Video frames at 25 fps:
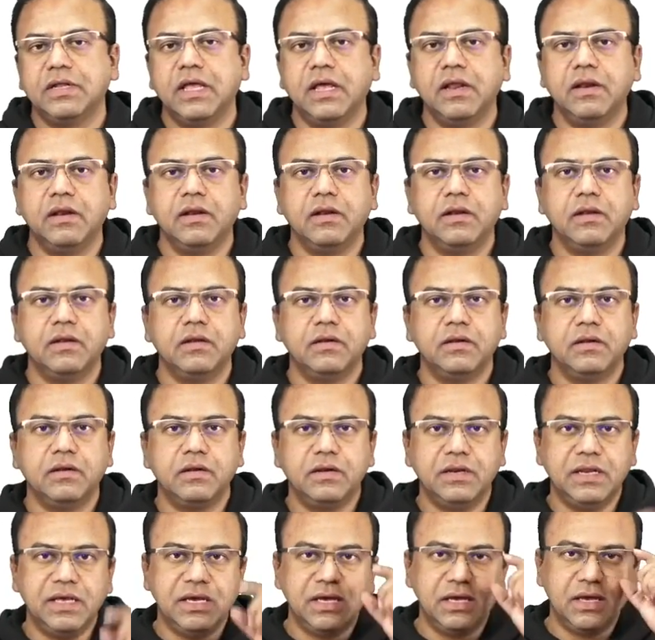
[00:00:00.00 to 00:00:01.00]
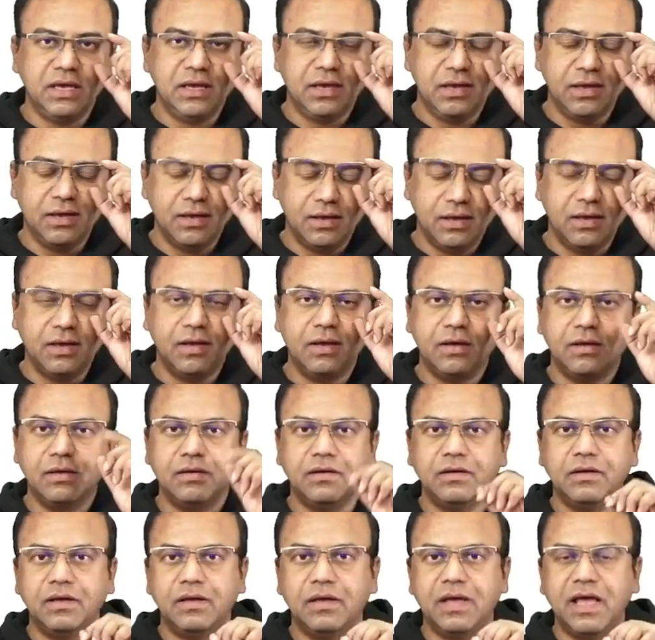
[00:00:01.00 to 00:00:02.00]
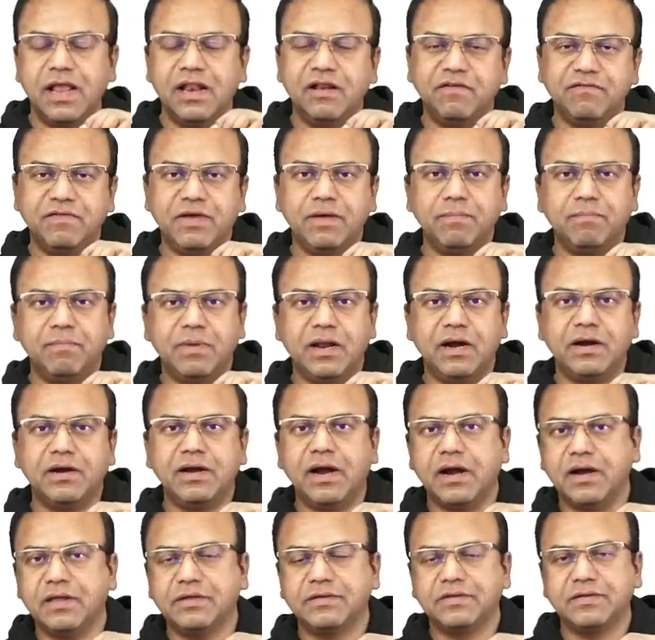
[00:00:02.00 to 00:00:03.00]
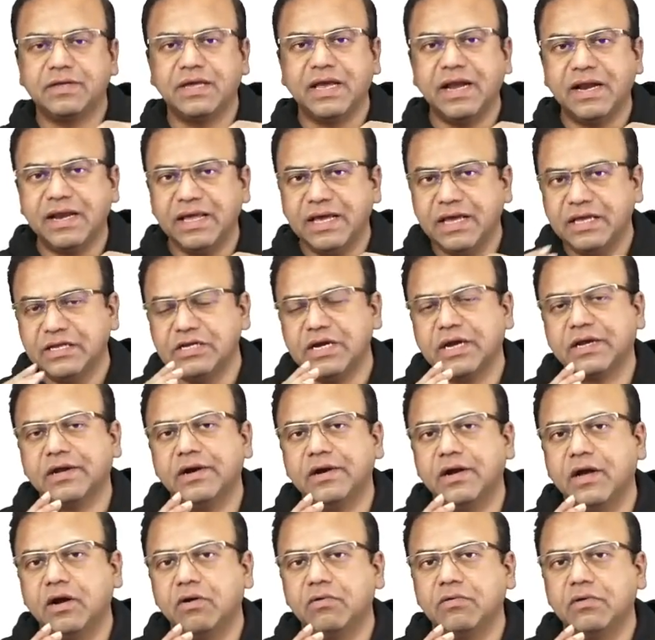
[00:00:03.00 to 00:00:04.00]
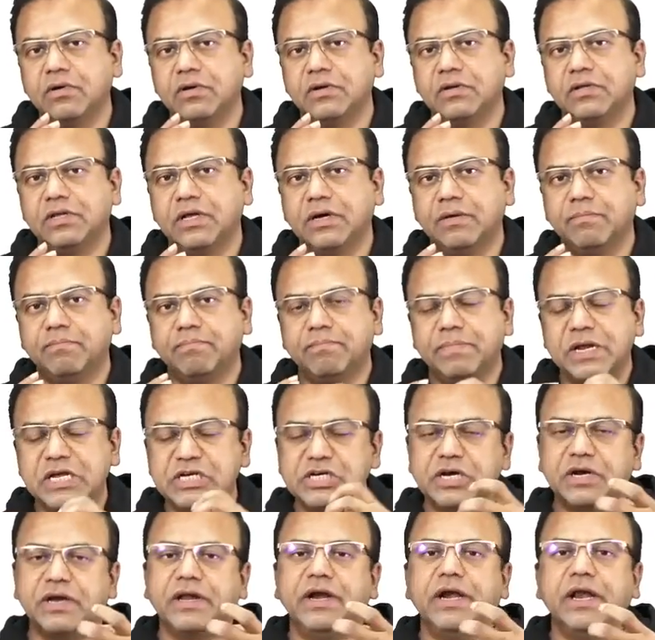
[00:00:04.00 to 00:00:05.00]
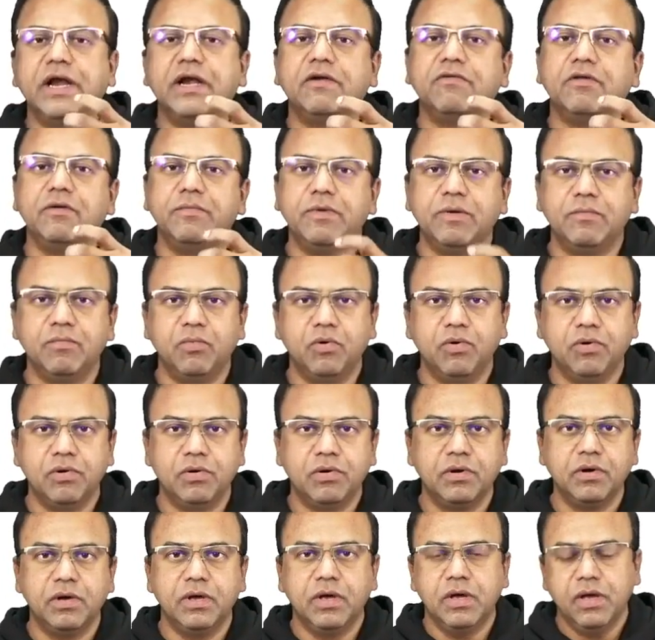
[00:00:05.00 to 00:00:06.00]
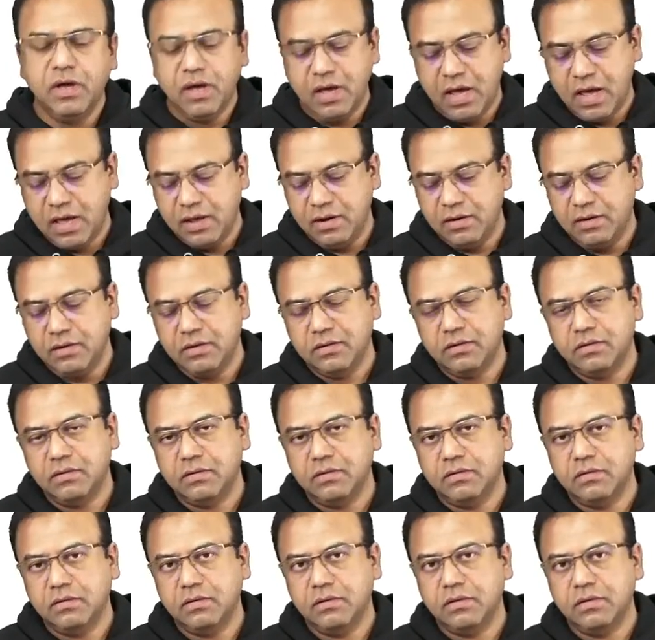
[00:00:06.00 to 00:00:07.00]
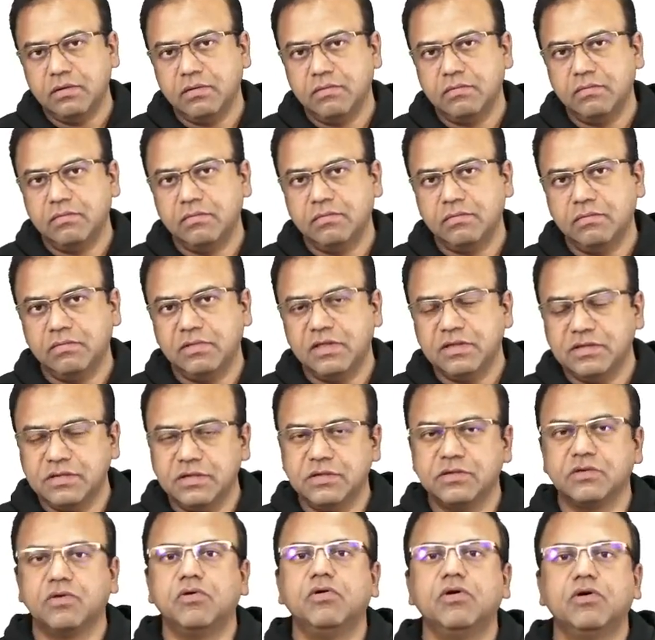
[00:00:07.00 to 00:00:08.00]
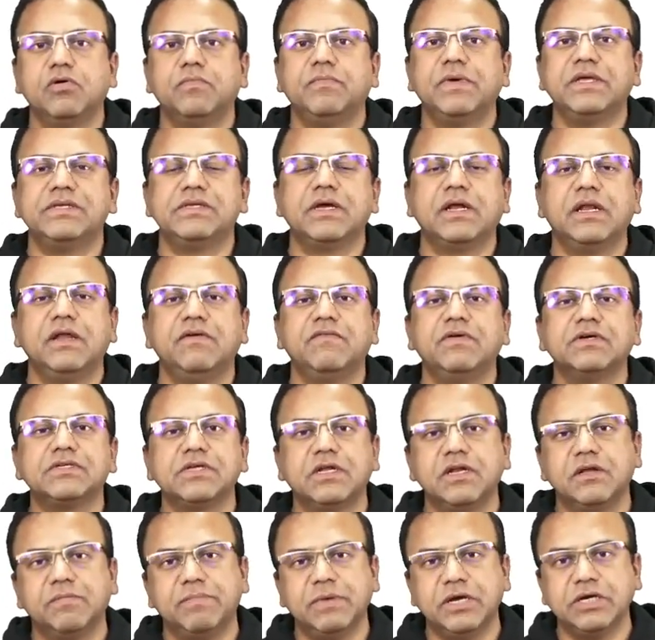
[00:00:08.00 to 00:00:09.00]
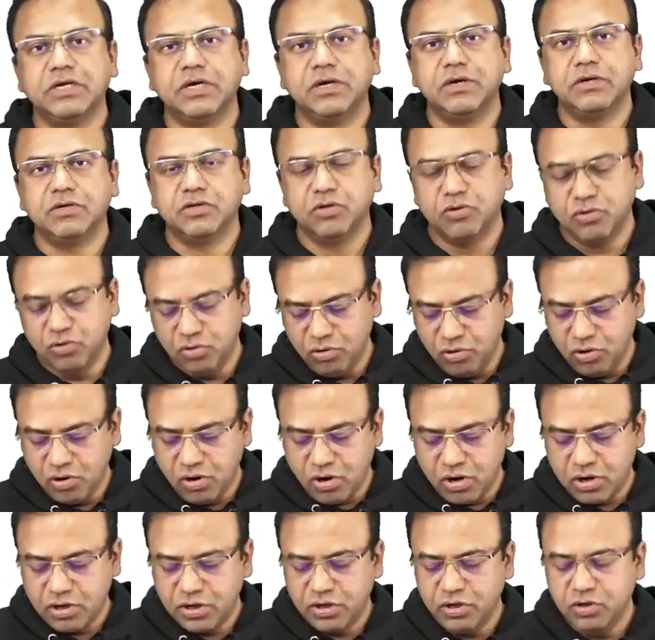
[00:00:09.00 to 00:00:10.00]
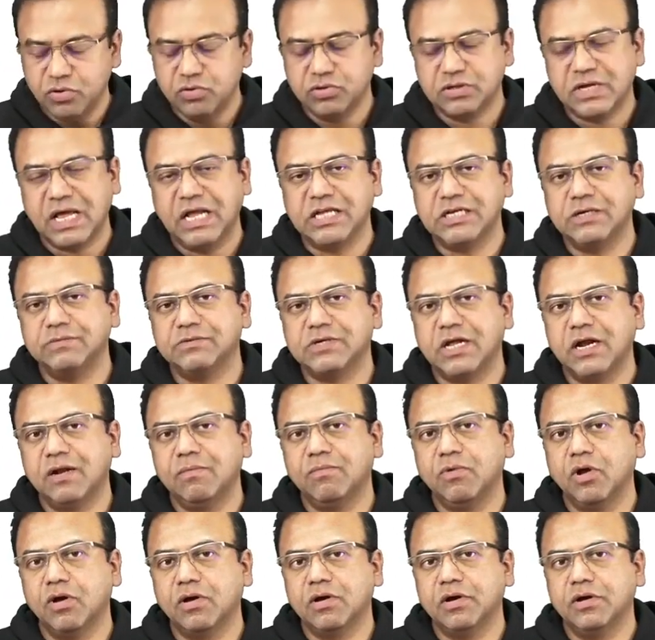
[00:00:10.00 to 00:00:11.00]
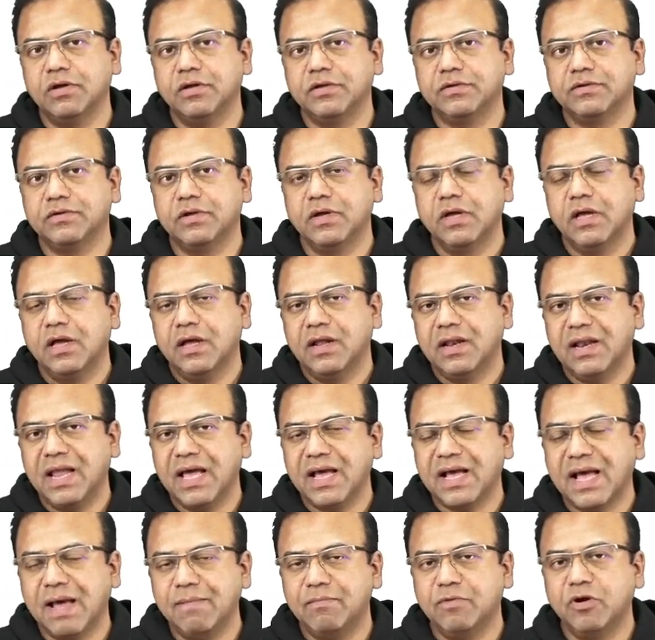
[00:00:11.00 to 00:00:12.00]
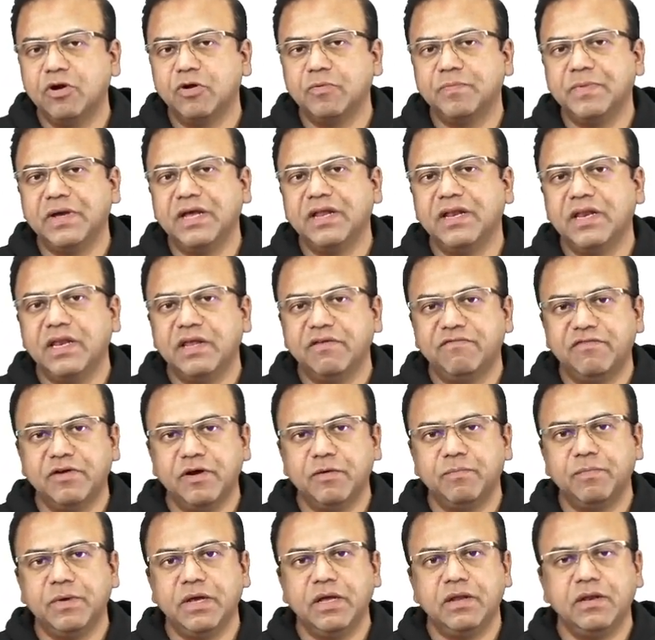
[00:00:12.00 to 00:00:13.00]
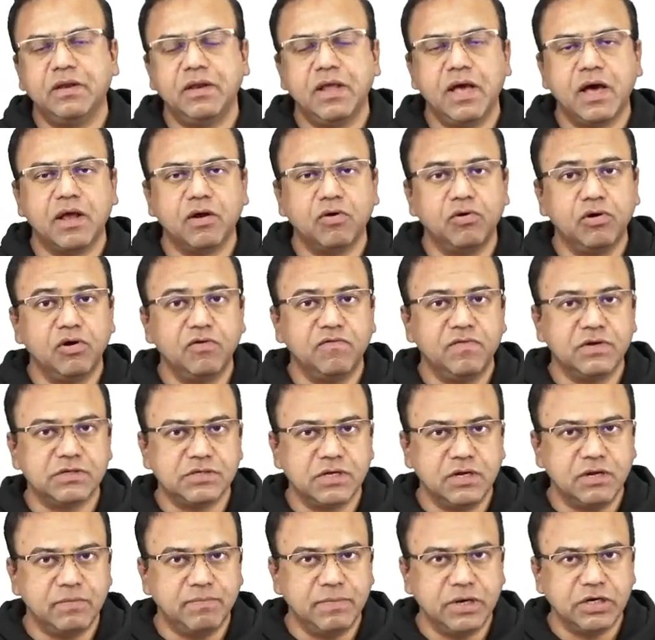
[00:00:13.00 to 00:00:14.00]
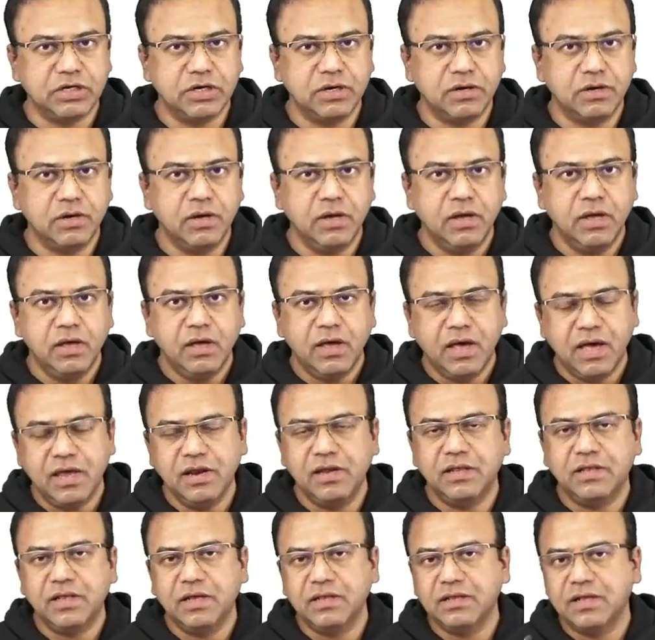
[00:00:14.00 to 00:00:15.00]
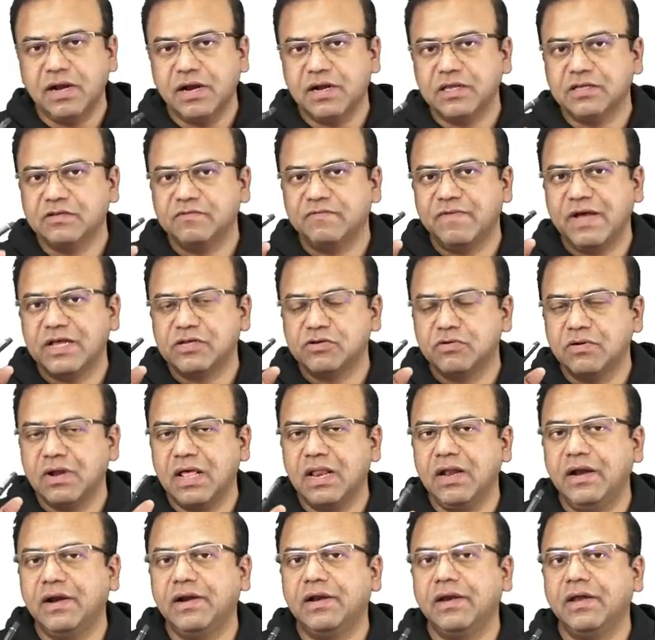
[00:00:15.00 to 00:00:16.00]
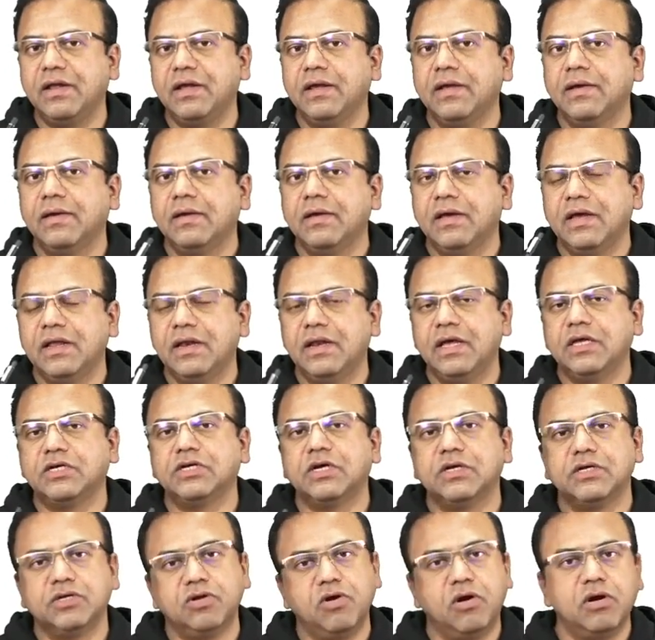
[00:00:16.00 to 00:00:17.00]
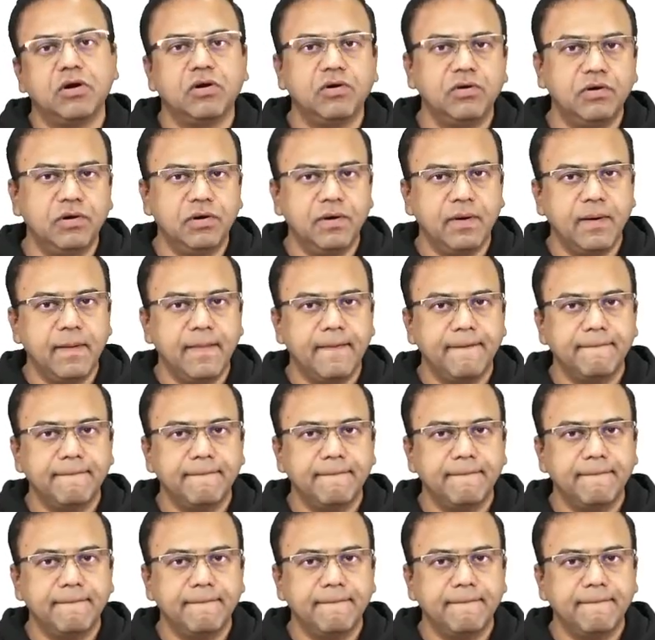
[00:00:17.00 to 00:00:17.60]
then the LV blood that is getting ejected out, the pressure gradient will be more and this is going to basically worsen the patient. So do not use calcium channel blockers like amlodipine, nifedipine, they are going to worsen the patient. Anything that is vasodilatory in nature is not good.